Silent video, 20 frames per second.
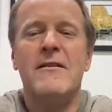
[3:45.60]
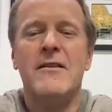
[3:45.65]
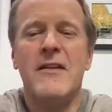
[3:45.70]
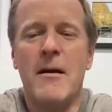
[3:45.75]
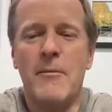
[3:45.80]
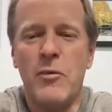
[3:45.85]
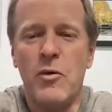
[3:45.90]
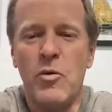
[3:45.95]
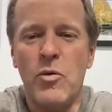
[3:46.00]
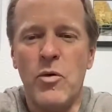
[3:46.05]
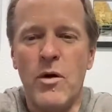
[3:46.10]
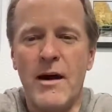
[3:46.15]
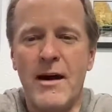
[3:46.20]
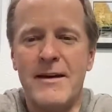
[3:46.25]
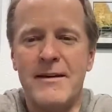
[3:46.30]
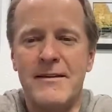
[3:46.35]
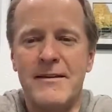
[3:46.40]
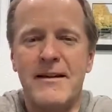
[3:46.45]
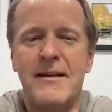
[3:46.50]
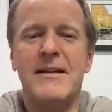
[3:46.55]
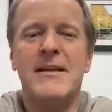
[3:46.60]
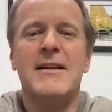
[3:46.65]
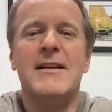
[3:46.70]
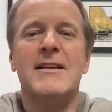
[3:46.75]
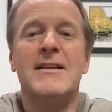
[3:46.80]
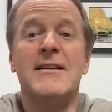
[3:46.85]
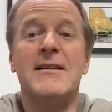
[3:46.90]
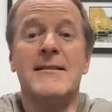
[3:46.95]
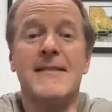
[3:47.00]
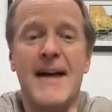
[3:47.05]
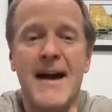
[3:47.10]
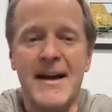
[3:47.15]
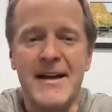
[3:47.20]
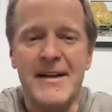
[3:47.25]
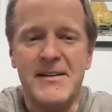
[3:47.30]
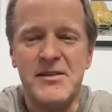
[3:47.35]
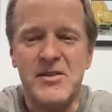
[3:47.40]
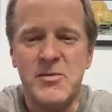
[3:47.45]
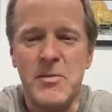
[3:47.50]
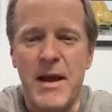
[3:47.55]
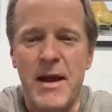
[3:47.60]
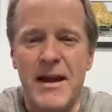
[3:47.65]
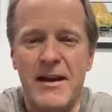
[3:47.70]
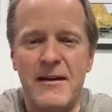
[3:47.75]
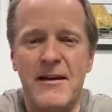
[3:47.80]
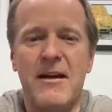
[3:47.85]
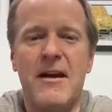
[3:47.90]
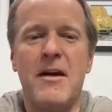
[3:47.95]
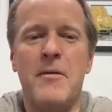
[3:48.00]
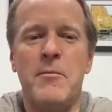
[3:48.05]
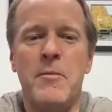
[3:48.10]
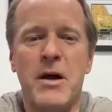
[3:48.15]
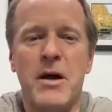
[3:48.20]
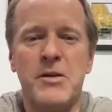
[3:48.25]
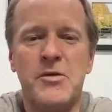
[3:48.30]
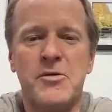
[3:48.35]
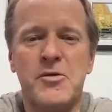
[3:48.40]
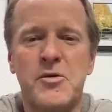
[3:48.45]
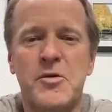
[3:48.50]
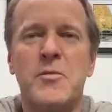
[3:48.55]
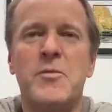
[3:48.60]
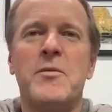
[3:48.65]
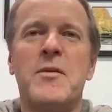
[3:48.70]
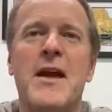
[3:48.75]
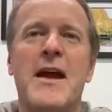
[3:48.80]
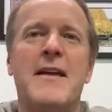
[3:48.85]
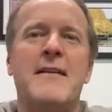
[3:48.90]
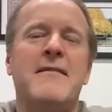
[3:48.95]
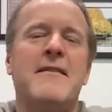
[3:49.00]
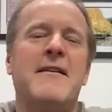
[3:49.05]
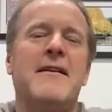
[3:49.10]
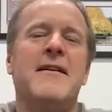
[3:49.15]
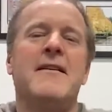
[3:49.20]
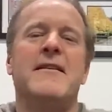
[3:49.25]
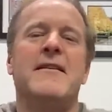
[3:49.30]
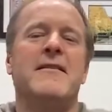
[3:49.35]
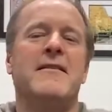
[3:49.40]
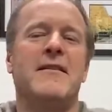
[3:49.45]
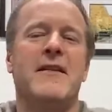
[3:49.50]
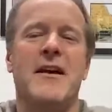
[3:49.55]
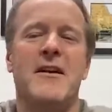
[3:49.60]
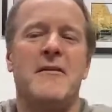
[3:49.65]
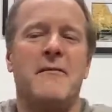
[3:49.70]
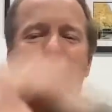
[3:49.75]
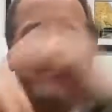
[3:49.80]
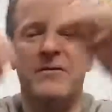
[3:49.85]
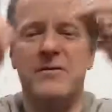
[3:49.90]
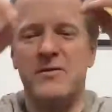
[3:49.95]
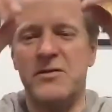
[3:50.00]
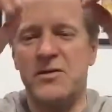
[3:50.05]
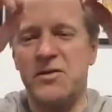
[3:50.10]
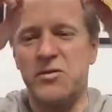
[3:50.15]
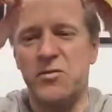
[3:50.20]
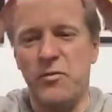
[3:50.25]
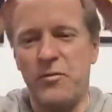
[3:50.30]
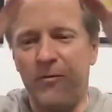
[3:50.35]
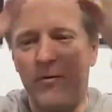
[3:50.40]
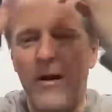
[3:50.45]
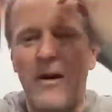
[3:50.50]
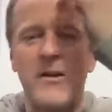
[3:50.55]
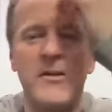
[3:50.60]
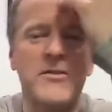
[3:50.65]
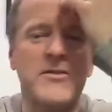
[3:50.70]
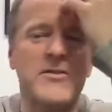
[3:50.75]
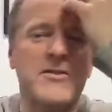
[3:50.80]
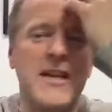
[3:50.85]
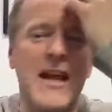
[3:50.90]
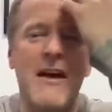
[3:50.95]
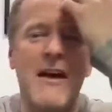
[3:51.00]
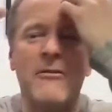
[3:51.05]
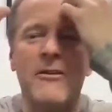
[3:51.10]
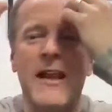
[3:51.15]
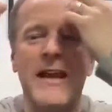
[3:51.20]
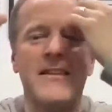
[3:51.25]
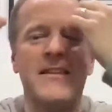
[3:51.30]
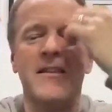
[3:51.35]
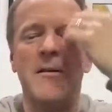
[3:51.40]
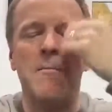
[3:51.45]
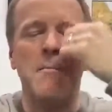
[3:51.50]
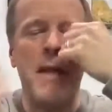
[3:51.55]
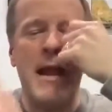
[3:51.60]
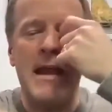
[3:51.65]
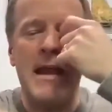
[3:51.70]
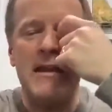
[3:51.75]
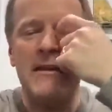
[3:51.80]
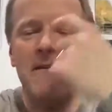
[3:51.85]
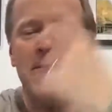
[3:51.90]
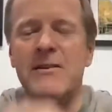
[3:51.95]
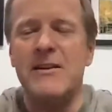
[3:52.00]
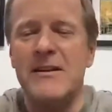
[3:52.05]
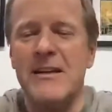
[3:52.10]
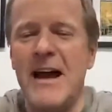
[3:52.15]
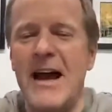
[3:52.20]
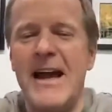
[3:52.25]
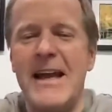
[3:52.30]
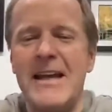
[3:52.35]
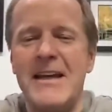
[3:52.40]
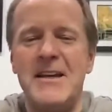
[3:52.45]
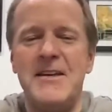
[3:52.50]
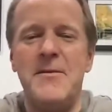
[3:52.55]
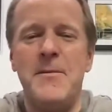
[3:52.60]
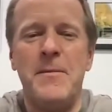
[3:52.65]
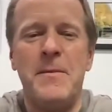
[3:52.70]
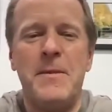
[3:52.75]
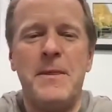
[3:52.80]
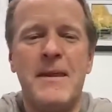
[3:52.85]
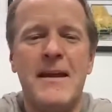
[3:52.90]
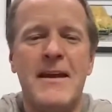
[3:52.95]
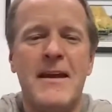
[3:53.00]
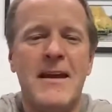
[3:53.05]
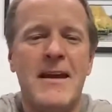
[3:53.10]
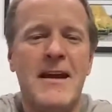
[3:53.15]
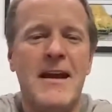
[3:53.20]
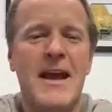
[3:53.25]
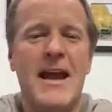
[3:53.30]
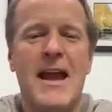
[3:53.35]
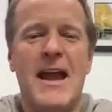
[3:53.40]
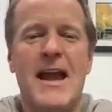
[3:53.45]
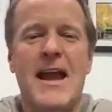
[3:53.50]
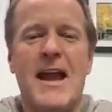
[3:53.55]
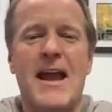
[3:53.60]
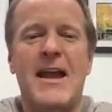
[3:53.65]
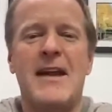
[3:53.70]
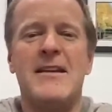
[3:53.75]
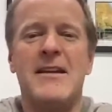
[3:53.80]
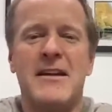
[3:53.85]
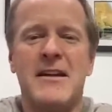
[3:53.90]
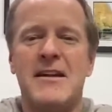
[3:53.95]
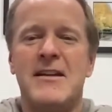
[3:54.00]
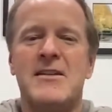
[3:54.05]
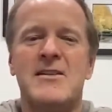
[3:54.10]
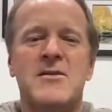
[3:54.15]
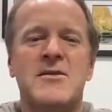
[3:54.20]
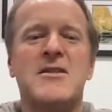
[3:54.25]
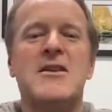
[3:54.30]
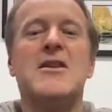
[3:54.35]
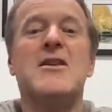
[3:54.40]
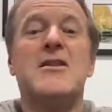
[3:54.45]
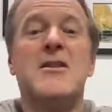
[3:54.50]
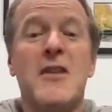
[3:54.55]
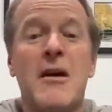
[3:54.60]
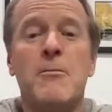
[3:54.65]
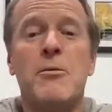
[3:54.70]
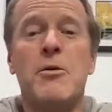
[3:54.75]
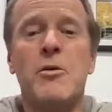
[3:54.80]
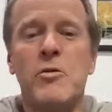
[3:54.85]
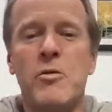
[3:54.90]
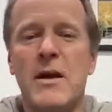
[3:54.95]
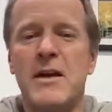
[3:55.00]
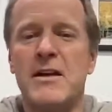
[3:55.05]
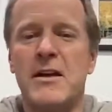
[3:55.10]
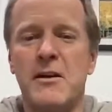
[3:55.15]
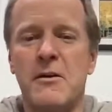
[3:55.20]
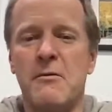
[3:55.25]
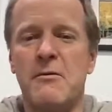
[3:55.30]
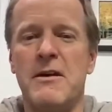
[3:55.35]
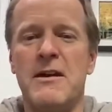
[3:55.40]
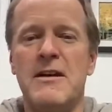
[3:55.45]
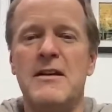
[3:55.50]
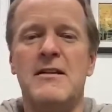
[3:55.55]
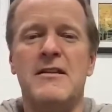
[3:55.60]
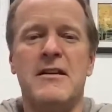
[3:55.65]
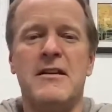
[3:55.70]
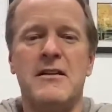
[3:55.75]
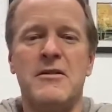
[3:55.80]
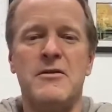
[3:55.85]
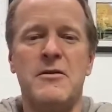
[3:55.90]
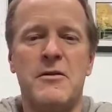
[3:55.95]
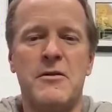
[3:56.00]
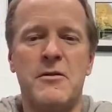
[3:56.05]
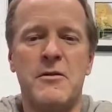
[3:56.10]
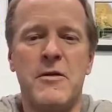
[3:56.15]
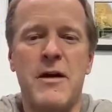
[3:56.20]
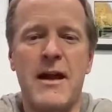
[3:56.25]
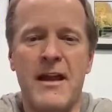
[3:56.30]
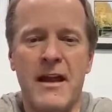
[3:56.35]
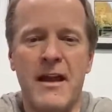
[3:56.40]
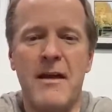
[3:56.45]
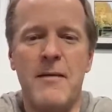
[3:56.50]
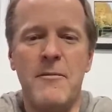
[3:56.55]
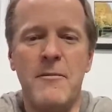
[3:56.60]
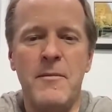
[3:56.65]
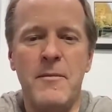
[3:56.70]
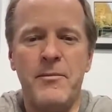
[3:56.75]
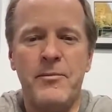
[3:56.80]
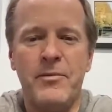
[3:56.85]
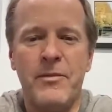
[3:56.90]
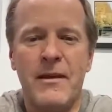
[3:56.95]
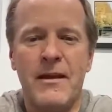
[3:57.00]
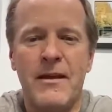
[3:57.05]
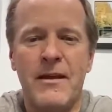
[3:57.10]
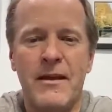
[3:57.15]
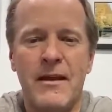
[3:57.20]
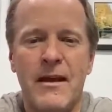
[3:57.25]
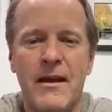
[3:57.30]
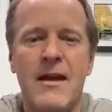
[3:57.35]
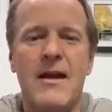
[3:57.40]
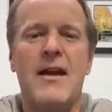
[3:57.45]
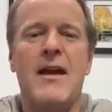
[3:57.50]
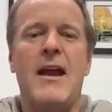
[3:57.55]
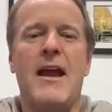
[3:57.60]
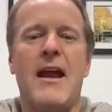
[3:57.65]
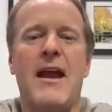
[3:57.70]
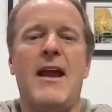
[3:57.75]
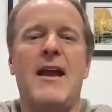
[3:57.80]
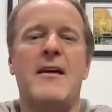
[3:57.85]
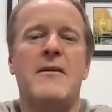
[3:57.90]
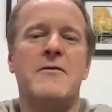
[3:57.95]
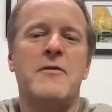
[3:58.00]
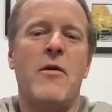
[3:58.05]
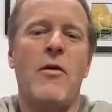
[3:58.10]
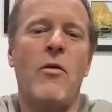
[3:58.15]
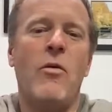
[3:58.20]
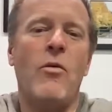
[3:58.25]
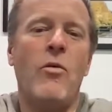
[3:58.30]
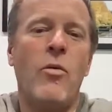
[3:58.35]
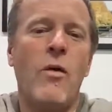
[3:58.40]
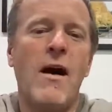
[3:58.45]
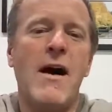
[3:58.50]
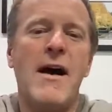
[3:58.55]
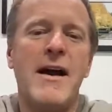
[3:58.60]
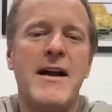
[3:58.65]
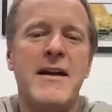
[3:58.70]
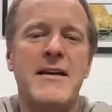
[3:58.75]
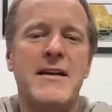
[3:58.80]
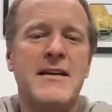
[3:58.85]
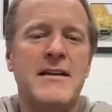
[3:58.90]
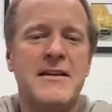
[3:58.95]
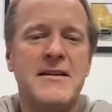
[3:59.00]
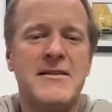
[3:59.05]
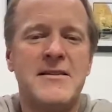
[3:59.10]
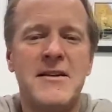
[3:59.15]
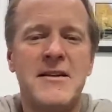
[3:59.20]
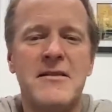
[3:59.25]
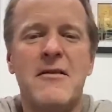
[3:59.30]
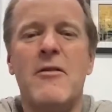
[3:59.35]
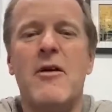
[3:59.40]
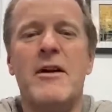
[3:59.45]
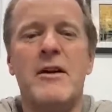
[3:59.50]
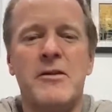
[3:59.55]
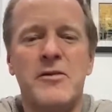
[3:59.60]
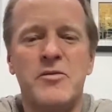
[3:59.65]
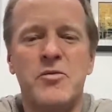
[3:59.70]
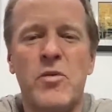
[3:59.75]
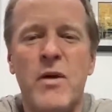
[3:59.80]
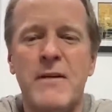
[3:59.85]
Number 1, lion's mane, a mushroom that kind of falls down like the mane of a lion and is the number 1 ingredient in NeuroIM. And why is it? Here's